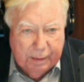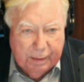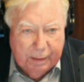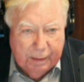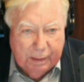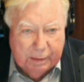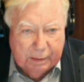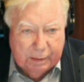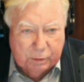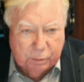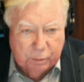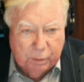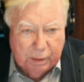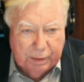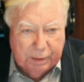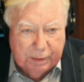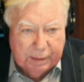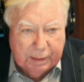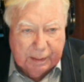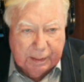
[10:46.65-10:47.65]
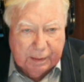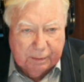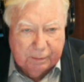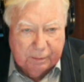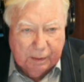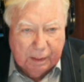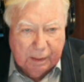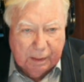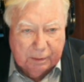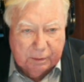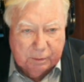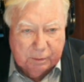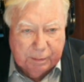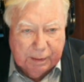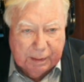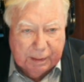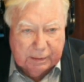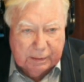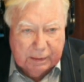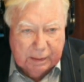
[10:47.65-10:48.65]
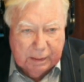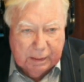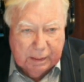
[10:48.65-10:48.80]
and it's one that I expect